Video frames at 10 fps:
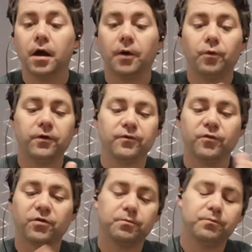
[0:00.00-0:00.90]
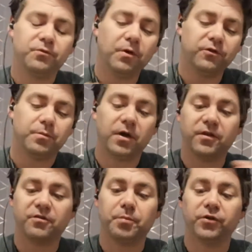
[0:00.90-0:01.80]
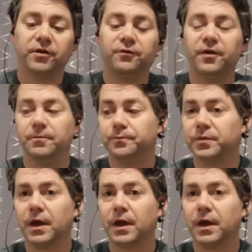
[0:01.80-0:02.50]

And one of them's sponsored by this Spotted Fin.